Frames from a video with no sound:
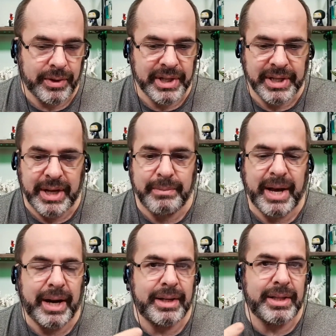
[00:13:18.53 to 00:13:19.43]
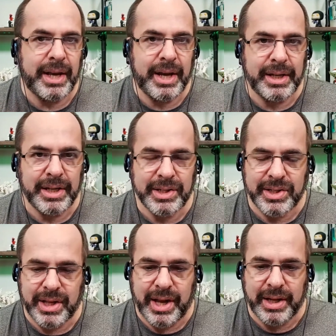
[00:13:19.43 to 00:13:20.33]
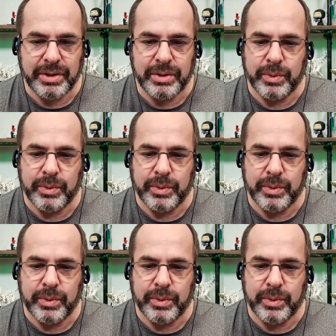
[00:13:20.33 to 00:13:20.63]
And they date back to the 80s. They had to do